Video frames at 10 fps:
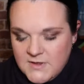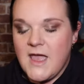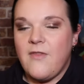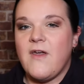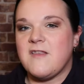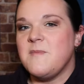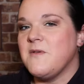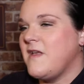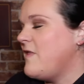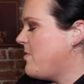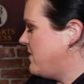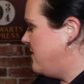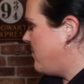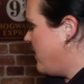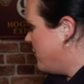Yeah, that smells like the body
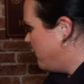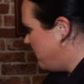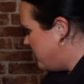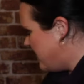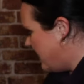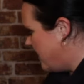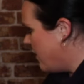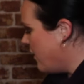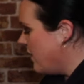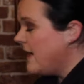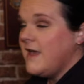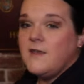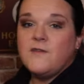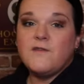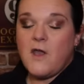spray 100%. Oh, it
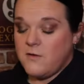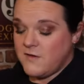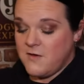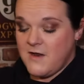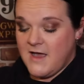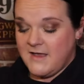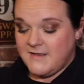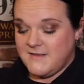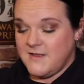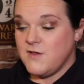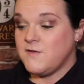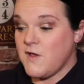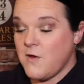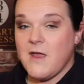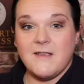is so, so nice.
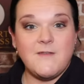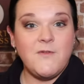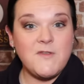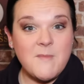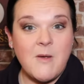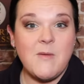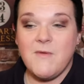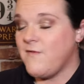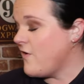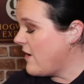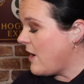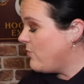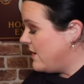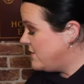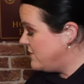So nice. If you smelled it before, I
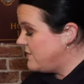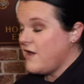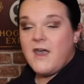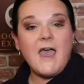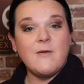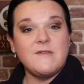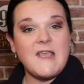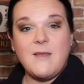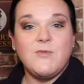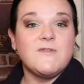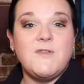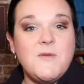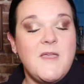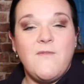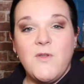wish that I was able
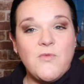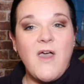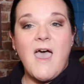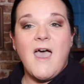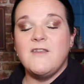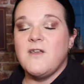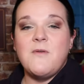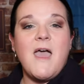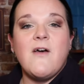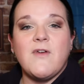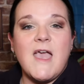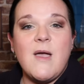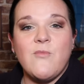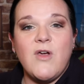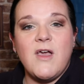to give you that. I don't have a
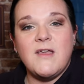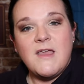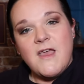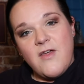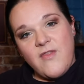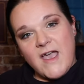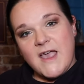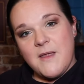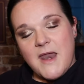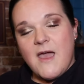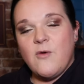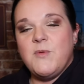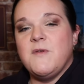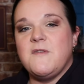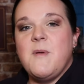camera that can
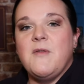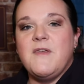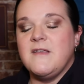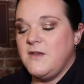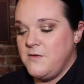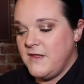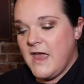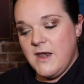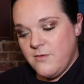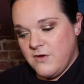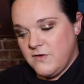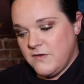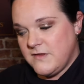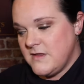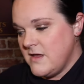help you smell things. I don't think anyone
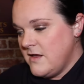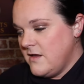does.